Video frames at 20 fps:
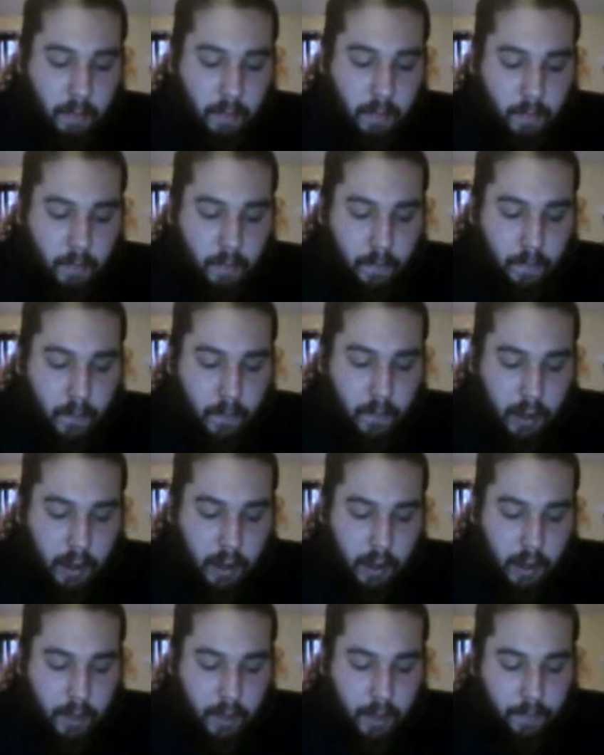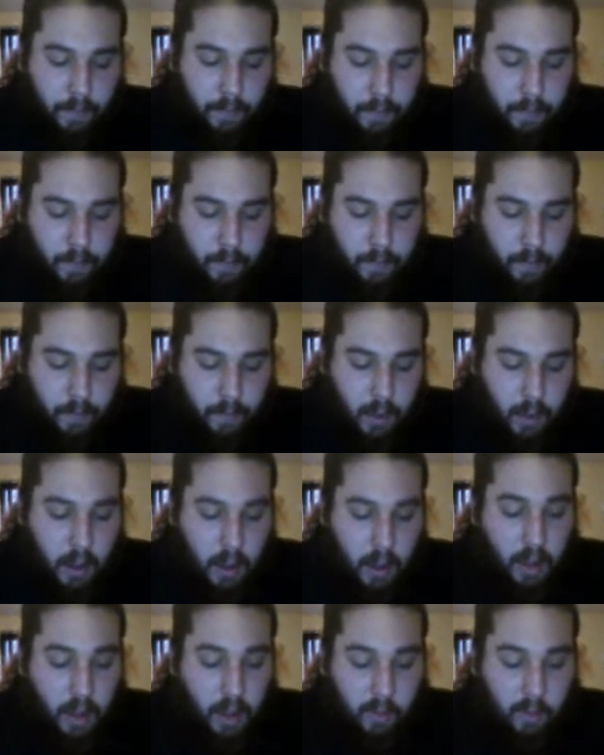But if it
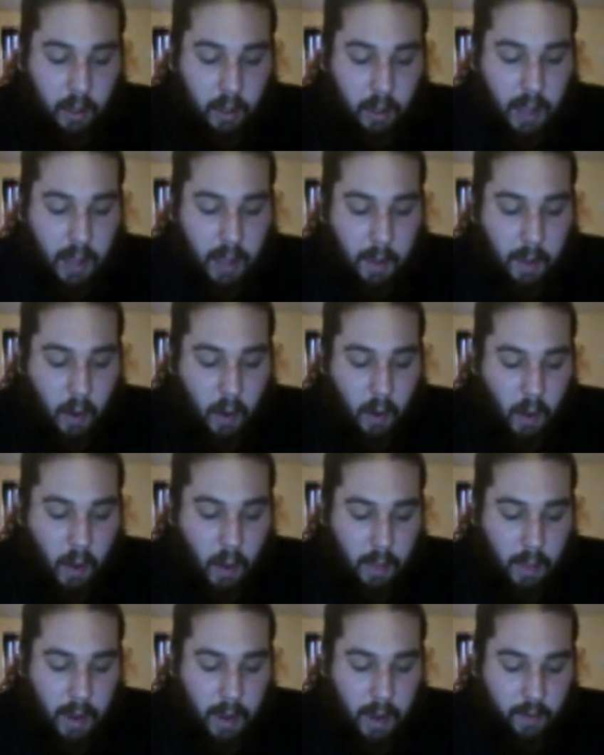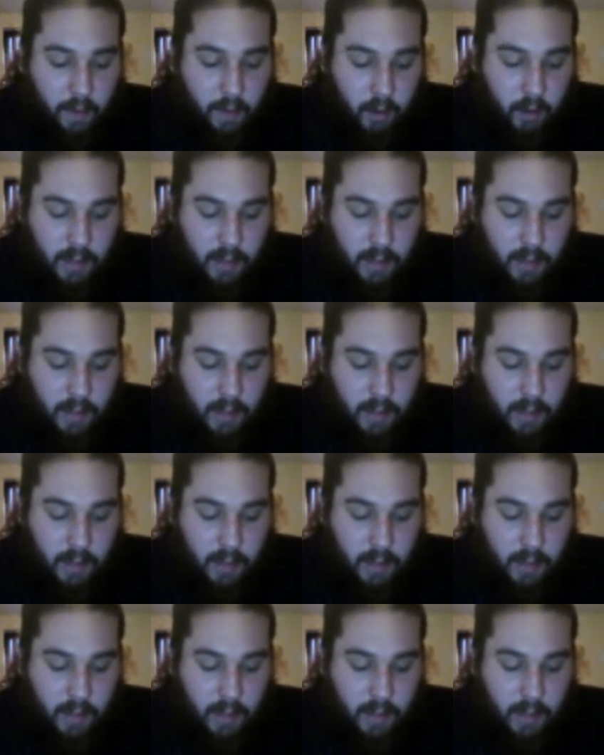would have came out when the Maverick was out,